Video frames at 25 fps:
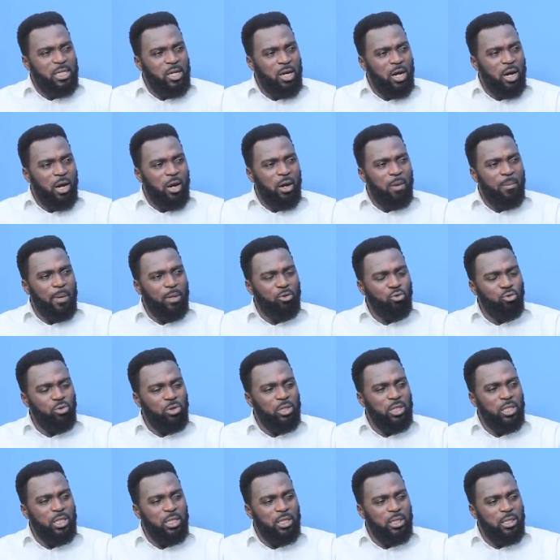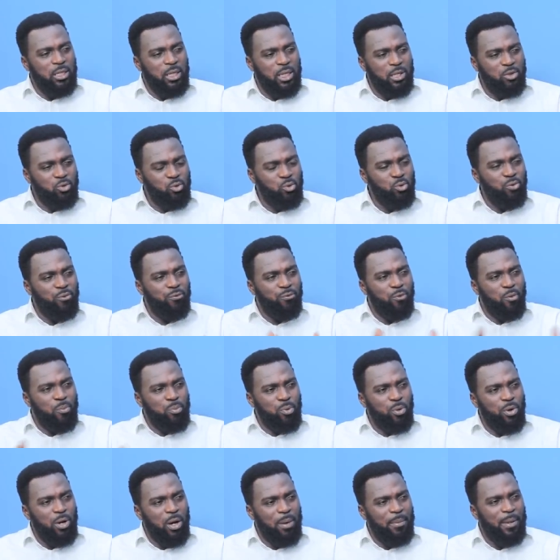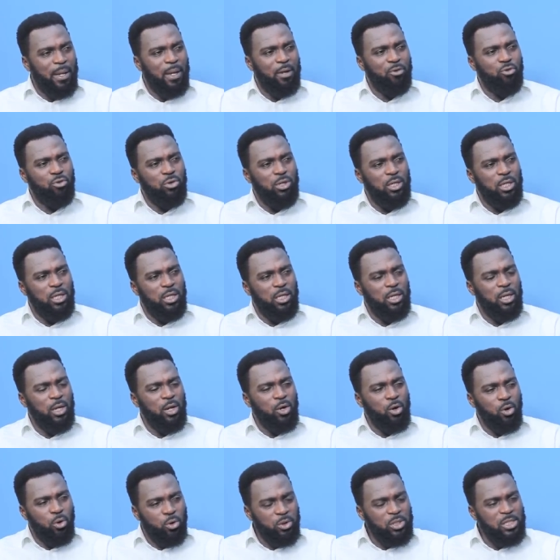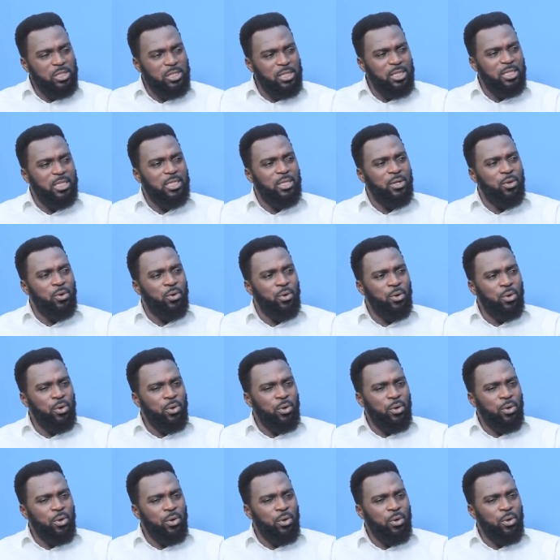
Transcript: now amatundi two for program na atundi hot seat no